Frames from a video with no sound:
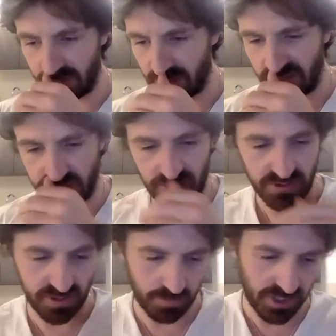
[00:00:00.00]
You know, he
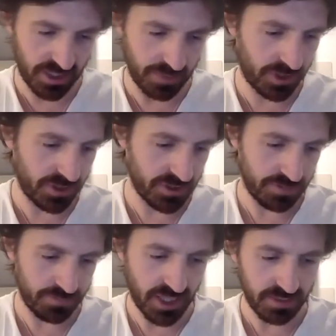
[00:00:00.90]
trusted me because
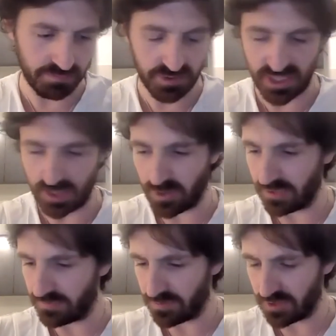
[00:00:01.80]
I, I, same way,